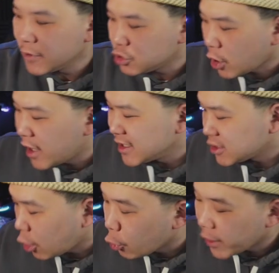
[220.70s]
Draw
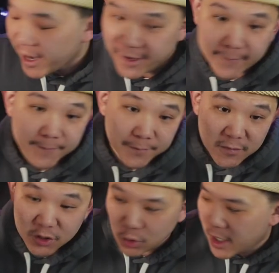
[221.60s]
is okay.
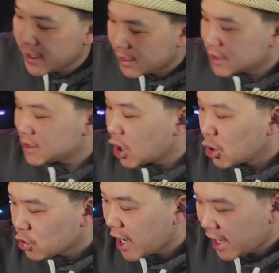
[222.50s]
The draw is
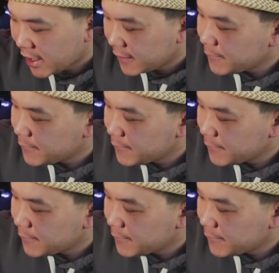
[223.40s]
okay.